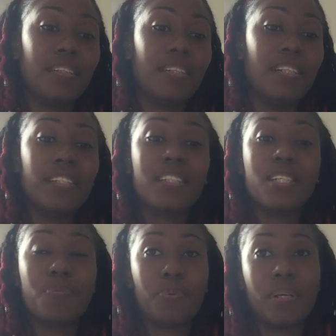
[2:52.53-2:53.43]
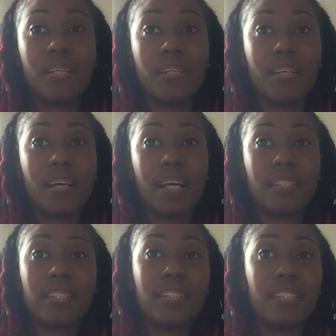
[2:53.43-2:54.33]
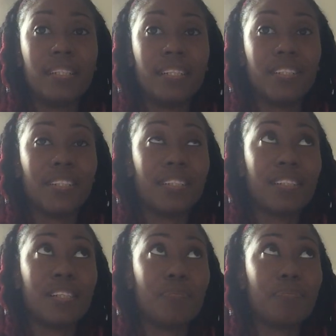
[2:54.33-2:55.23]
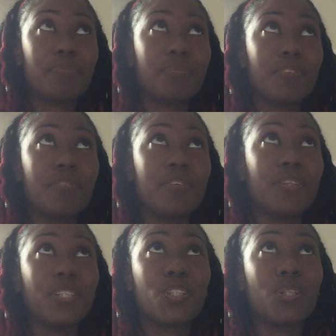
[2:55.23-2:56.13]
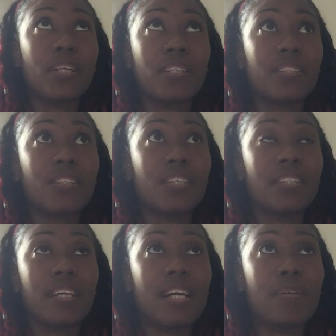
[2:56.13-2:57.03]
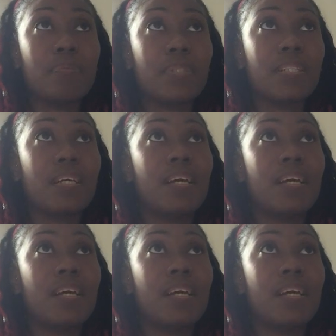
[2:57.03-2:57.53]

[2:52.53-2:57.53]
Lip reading: Didn't sleep well as a teenager. Slept for very short times